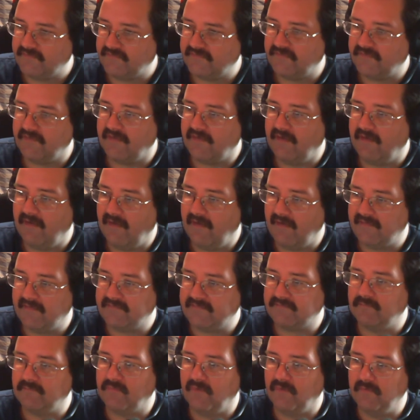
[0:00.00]
to
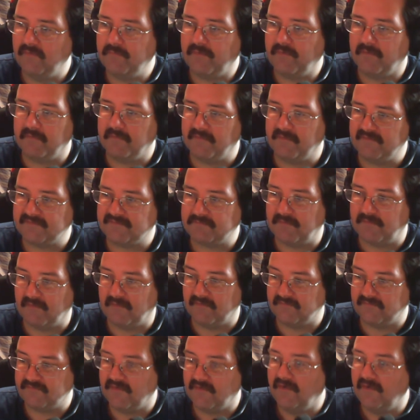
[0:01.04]
cast blue permanent
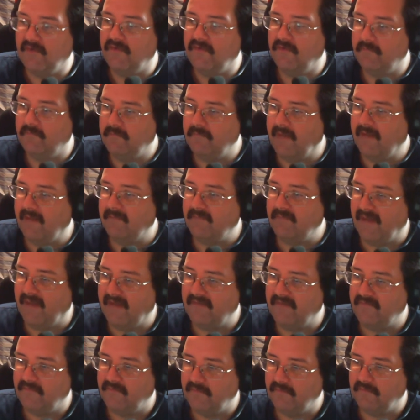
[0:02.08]
spells, you may pay
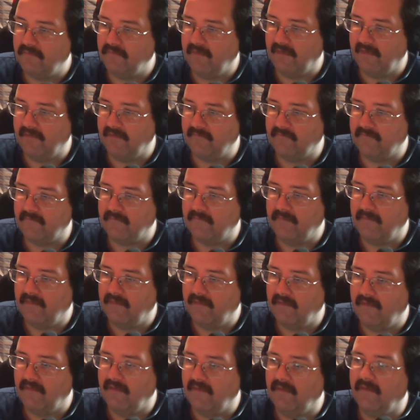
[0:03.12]
2 life.
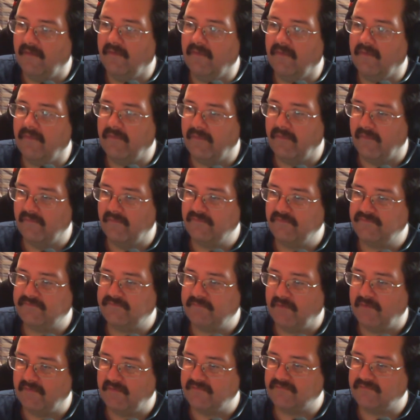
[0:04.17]
Those
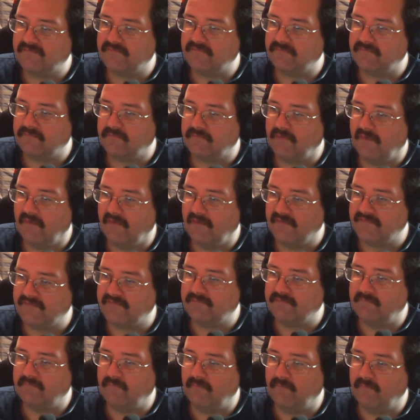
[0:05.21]
spells cost
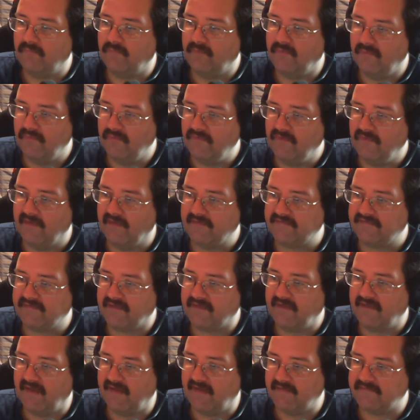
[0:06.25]
blue less to
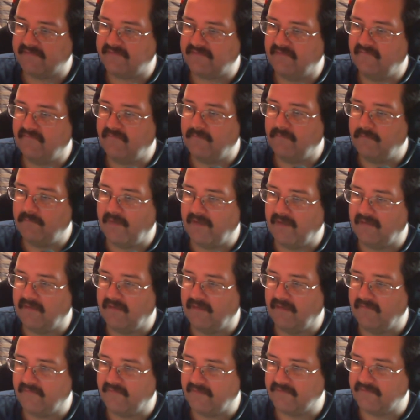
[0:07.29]
cast if you paid
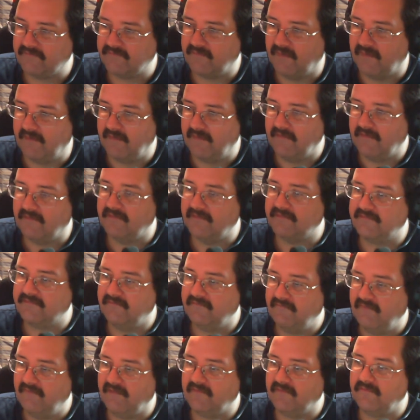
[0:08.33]
life this way. This
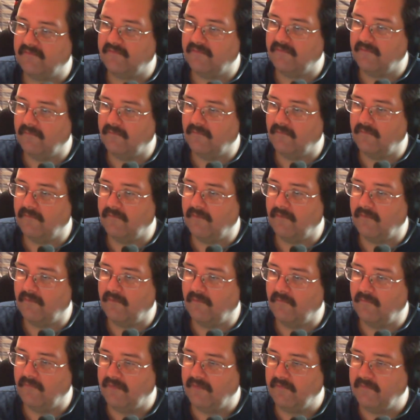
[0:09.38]
effect
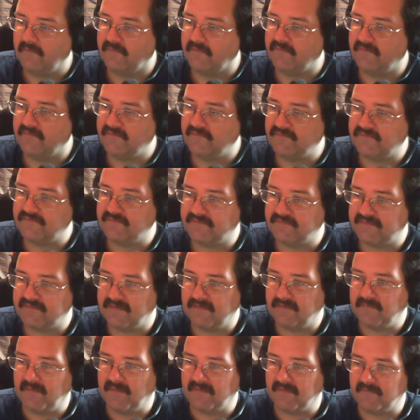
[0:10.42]
only reduces the
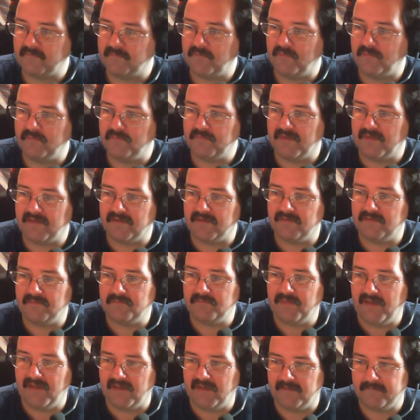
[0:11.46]
amount of blue mana you
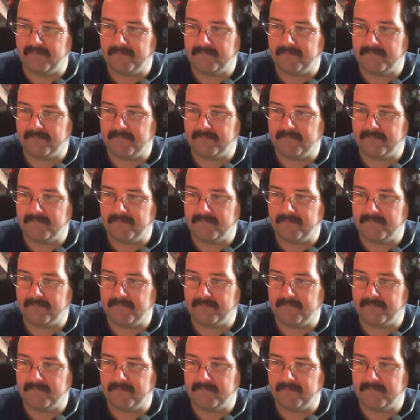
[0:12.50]
pay.